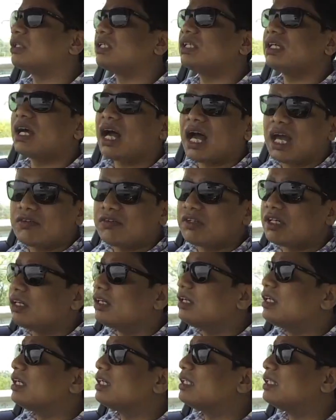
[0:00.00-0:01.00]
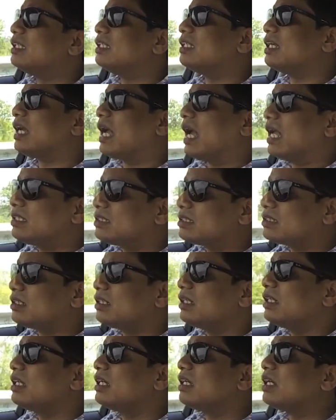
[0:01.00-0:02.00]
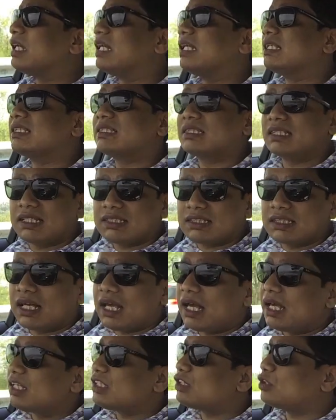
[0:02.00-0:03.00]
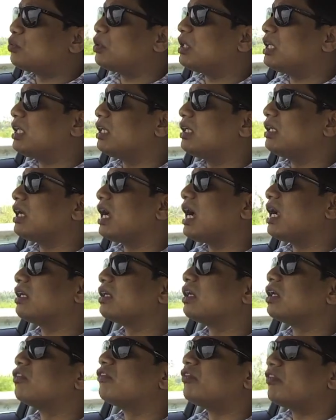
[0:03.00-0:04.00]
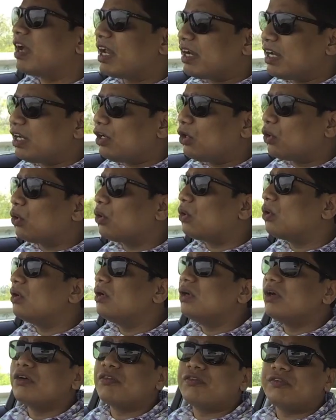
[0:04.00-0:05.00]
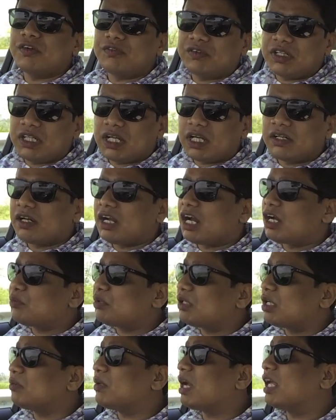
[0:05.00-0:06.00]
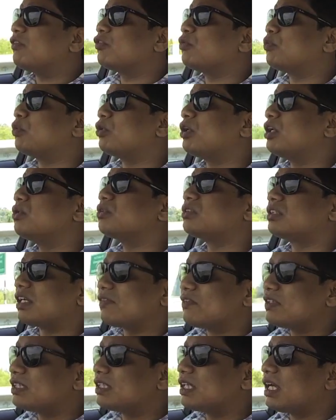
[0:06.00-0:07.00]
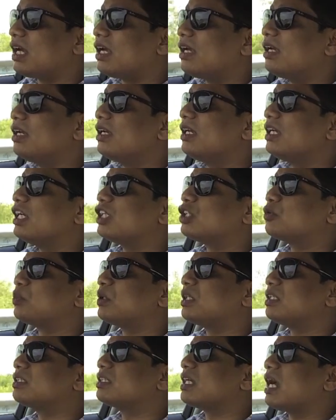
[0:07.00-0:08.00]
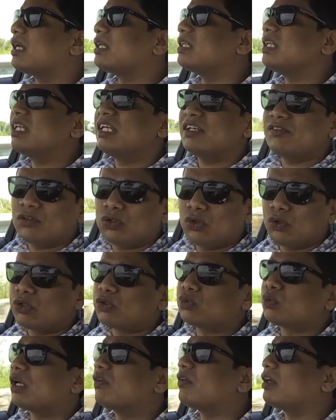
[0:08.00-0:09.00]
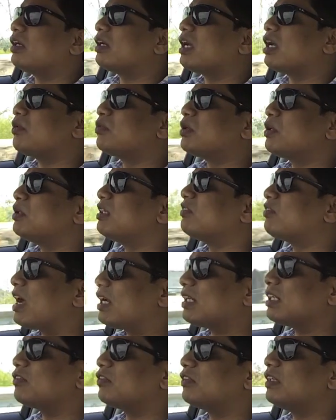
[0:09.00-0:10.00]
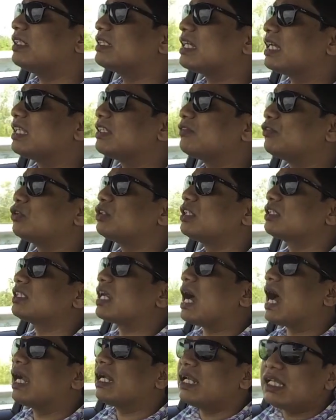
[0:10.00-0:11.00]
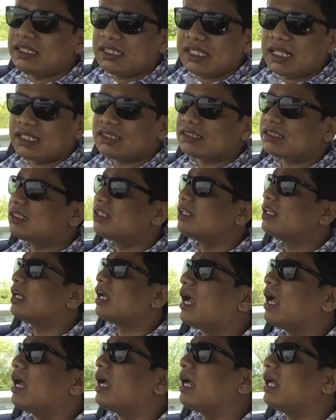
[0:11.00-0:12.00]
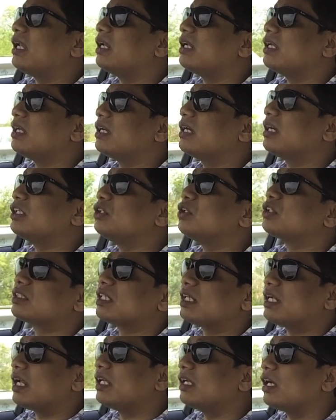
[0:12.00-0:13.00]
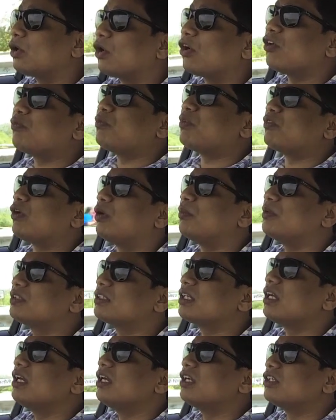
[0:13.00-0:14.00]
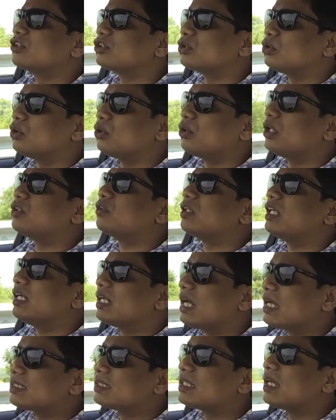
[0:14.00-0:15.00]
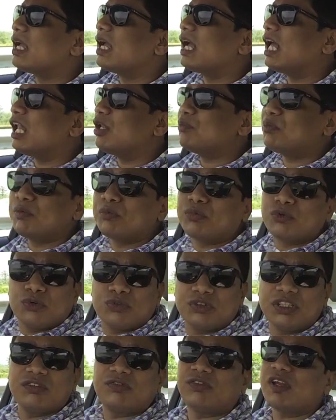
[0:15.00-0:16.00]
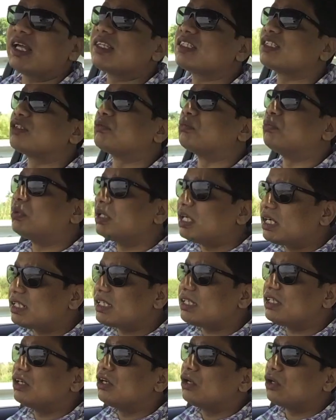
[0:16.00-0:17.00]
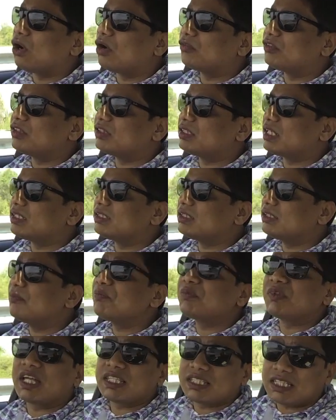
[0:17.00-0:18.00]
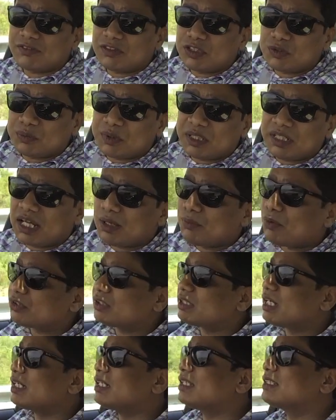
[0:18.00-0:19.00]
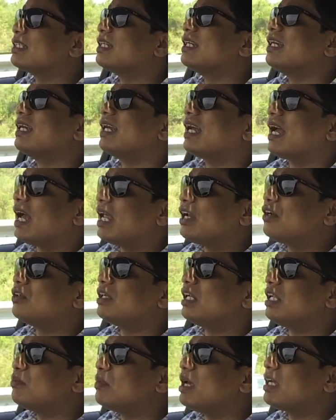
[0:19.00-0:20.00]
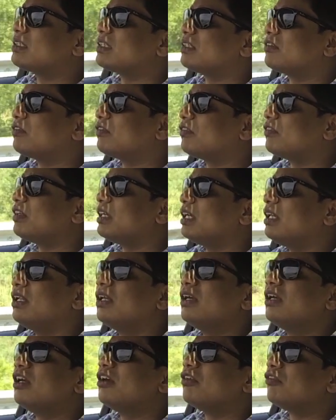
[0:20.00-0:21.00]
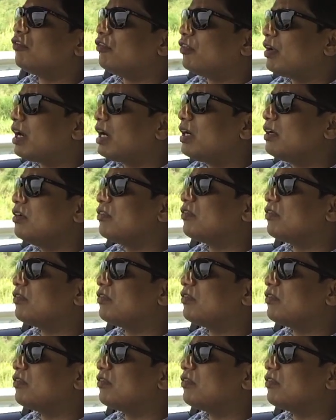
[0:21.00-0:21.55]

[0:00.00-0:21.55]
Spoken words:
on the highway, the engine in 6th gear is spinning at a very low 1500 rpm, and if you put it into 7th gear, it spins at an even lower 1200 rpm. In fact, it feels as if you're just idling the engine and you're still getting a lot of performance. So it really does help improve the flexibility of this engine, that 7-speed gearbox that is, and really makes it feel very